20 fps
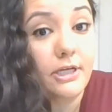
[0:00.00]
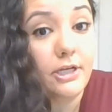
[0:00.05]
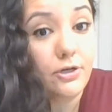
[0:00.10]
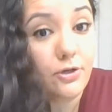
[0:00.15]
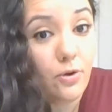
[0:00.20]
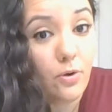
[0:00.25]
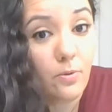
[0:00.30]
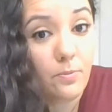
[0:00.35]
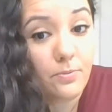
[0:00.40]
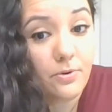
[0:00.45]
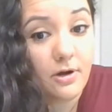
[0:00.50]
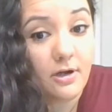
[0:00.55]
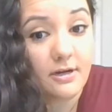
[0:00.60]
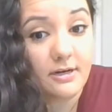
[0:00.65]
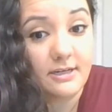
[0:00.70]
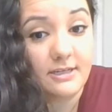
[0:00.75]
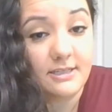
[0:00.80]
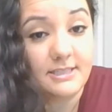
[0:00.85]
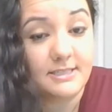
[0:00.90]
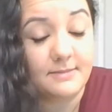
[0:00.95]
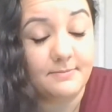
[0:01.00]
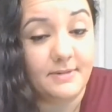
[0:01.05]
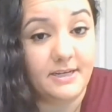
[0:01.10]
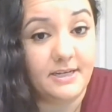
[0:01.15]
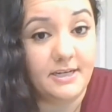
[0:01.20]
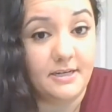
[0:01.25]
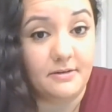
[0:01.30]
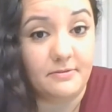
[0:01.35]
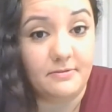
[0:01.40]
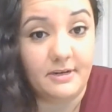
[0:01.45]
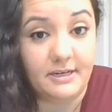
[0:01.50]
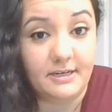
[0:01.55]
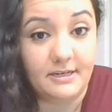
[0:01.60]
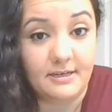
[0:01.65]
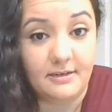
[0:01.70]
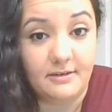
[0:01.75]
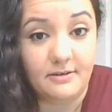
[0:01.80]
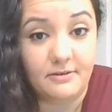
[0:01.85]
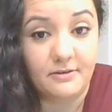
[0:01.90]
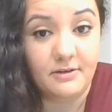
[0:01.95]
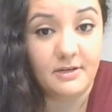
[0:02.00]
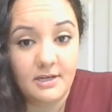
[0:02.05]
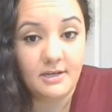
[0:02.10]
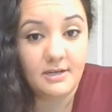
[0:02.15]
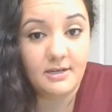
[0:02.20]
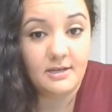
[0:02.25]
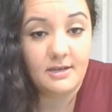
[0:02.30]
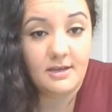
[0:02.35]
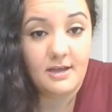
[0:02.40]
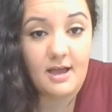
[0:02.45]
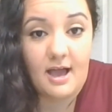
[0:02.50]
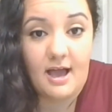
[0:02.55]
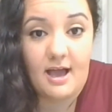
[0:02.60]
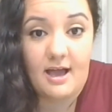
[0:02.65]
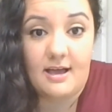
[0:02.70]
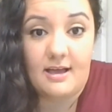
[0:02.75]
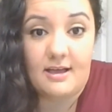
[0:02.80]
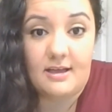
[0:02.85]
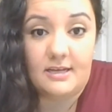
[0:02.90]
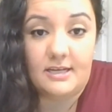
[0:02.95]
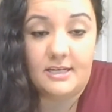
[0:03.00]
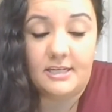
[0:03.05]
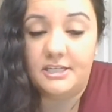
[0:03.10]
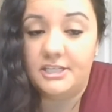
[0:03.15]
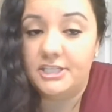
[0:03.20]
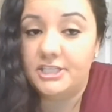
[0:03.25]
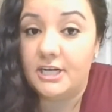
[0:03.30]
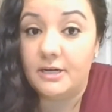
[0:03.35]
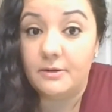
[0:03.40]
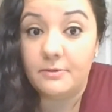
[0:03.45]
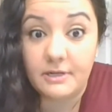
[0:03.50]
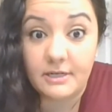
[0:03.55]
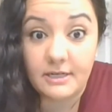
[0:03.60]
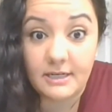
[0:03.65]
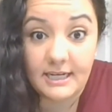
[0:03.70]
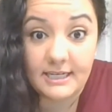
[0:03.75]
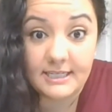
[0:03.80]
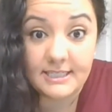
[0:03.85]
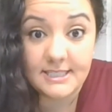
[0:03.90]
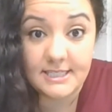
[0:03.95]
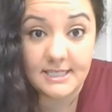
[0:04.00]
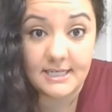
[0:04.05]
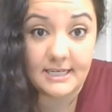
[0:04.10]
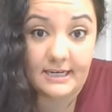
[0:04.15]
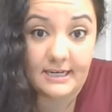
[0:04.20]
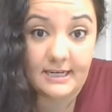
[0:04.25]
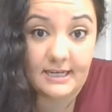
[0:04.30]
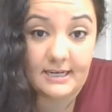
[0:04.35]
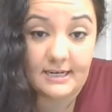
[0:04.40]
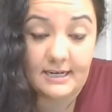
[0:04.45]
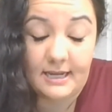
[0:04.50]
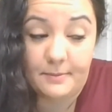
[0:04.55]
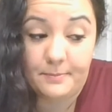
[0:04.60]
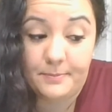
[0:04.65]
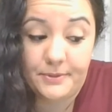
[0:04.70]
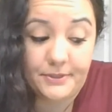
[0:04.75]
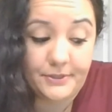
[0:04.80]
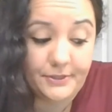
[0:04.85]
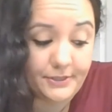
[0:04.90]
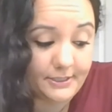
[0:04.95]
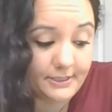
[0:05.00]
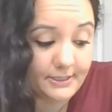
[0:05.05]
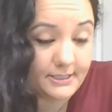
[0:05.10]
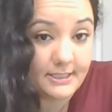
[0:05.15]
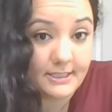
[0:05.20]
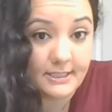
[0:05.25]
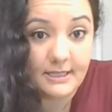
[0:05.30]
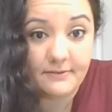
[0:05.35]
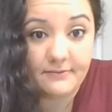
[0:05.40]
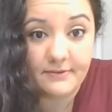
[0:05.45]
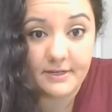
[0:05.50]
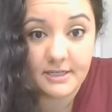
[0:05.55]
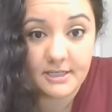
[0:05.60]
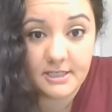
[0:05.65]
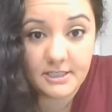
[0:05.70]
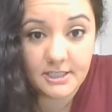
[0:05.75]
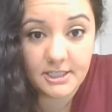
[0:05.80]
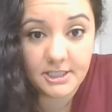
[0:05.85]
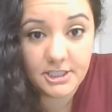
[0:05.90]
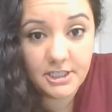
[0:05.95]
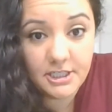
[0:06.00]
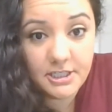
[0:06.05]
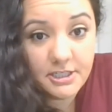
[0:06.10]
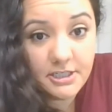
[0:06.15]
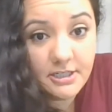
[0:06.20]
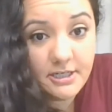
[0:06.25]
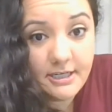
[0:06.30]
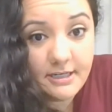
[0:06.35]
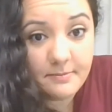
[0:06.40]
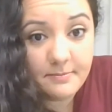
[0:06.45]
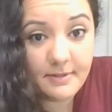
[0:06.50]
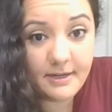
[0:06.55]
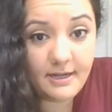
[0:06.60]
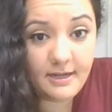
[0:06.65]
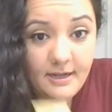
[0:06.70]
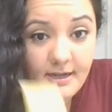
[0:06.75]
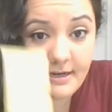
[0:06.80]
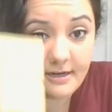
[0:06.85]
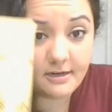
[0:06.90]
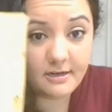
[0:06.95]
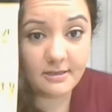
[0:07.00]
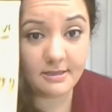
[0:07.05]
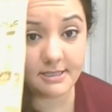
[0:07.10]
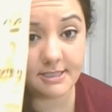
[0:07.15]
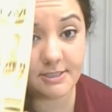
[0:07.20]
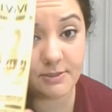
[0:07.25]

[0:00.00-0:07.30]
no product in my hair right now. I showered last night and I put the leave-in conditioner in my hair, this